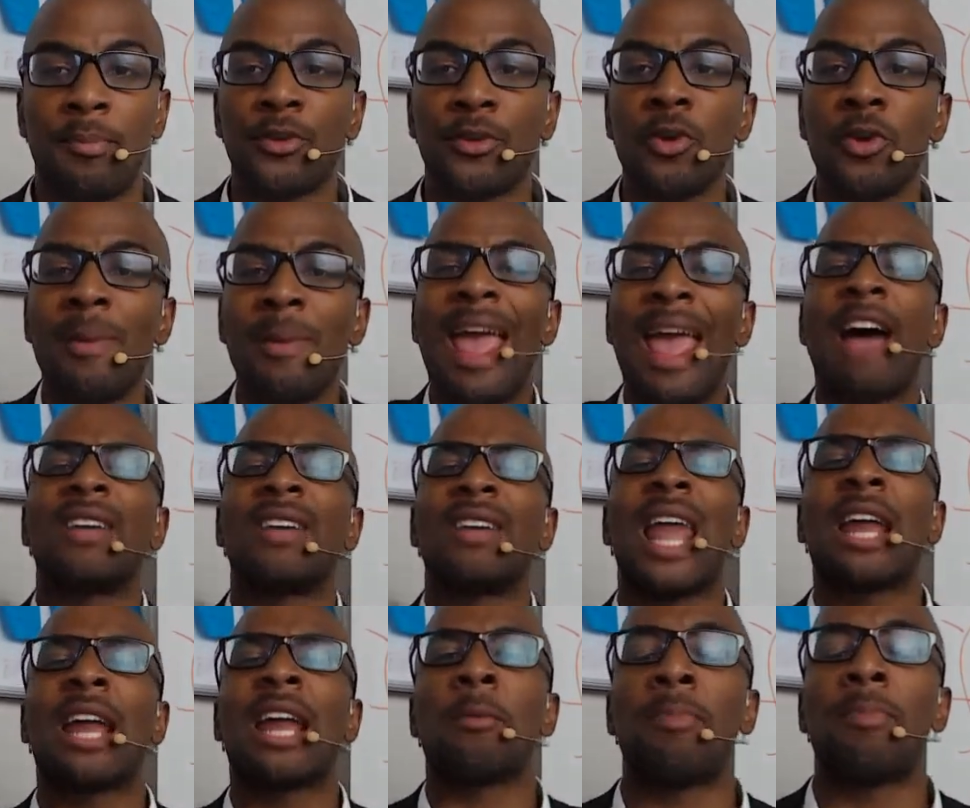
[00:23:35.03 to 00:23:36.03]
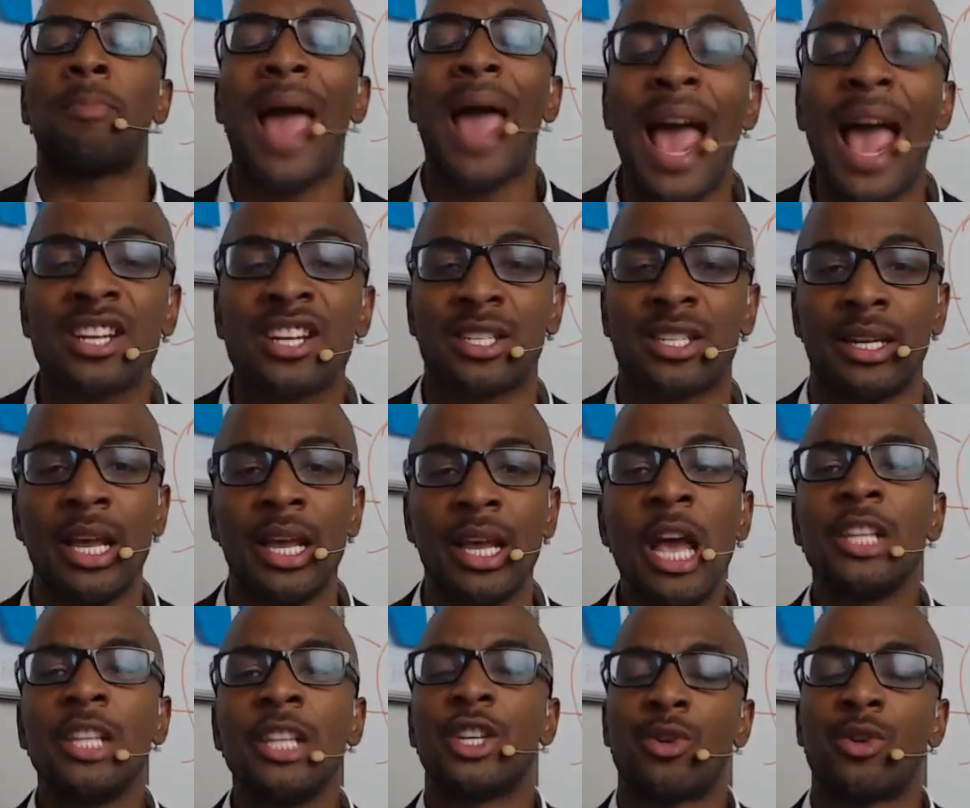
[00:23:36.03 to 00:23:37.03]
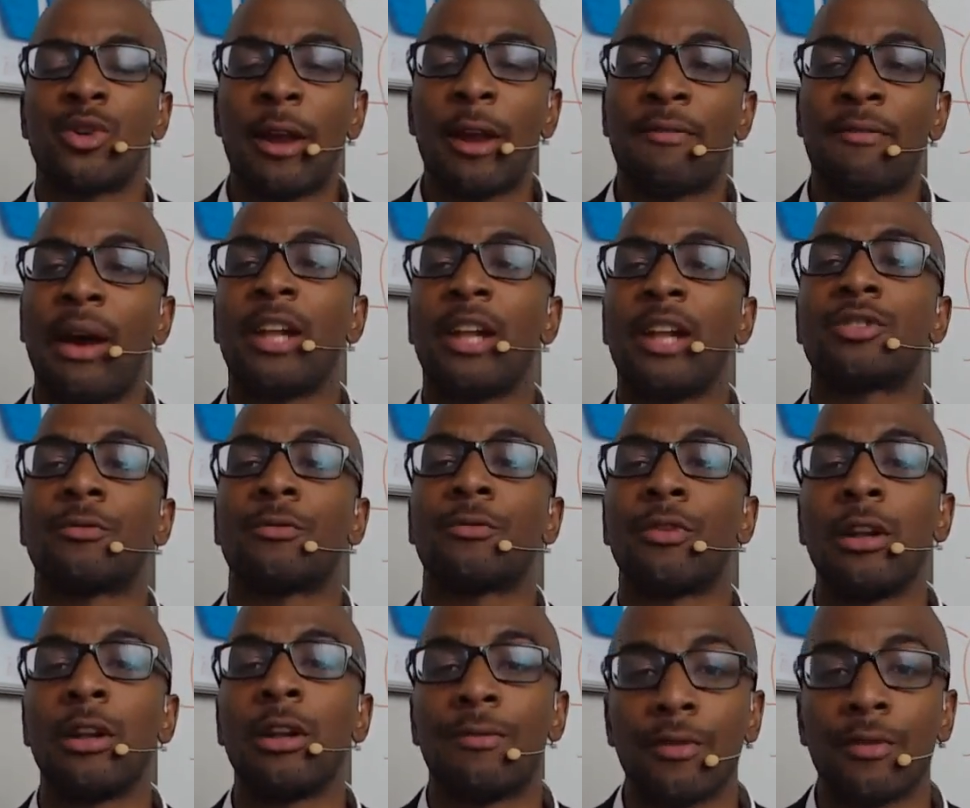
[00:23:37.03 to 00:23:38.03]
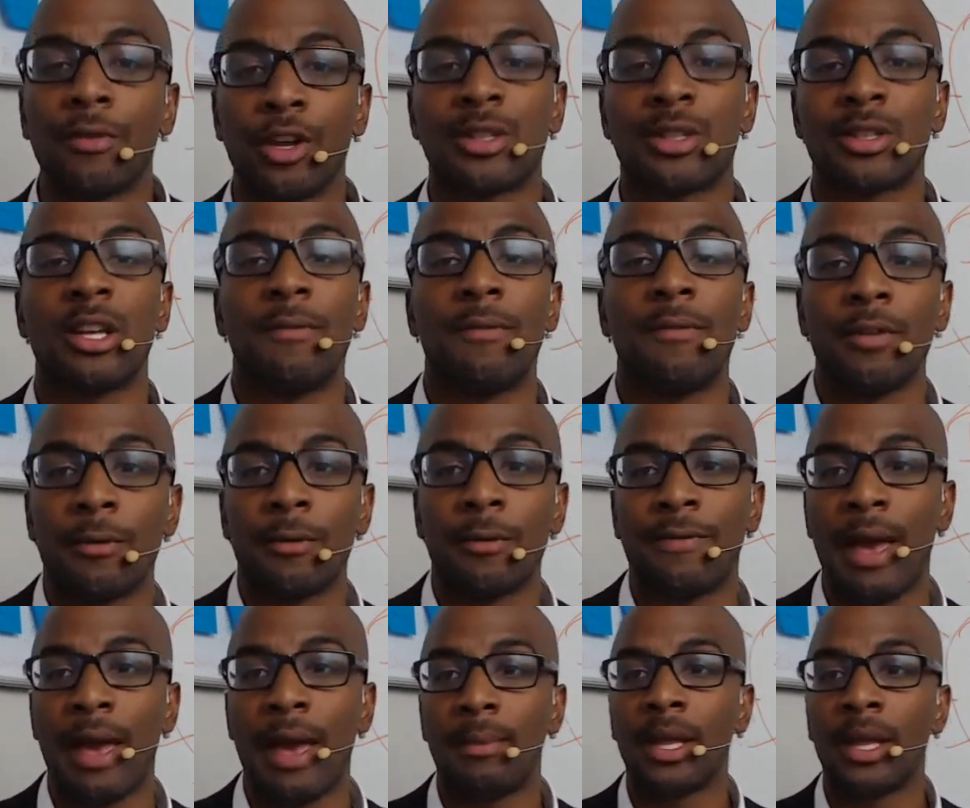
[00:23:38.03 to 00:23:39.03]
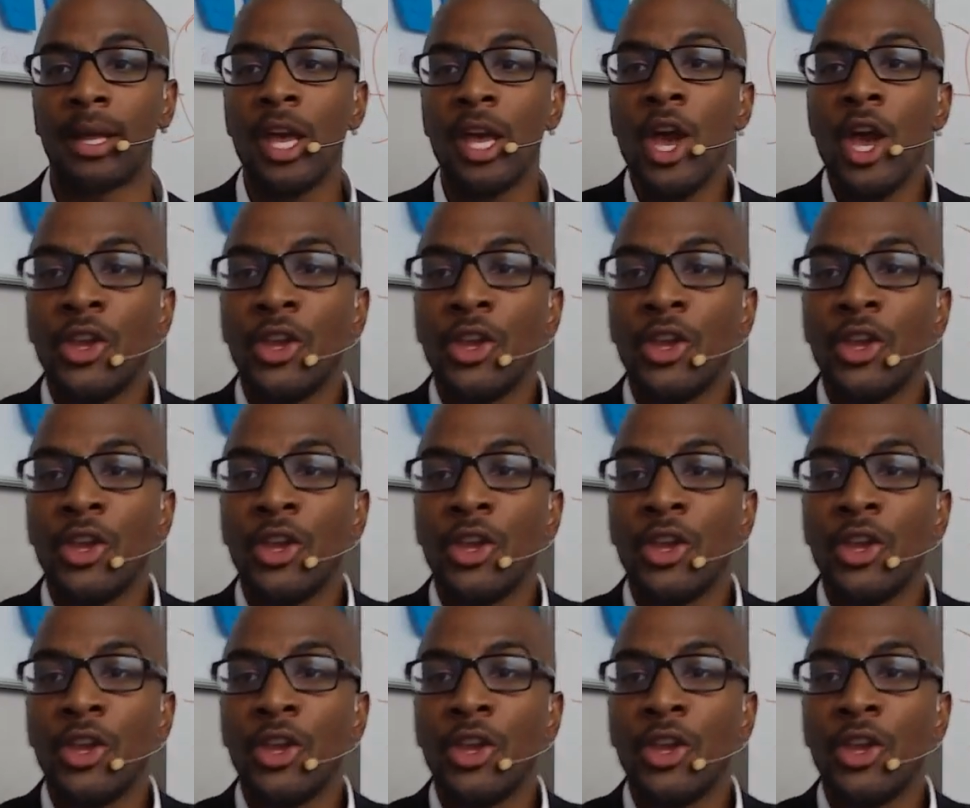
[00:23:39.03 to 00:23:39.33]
You may have a lot of passion to create financial freedom for yourself and your family.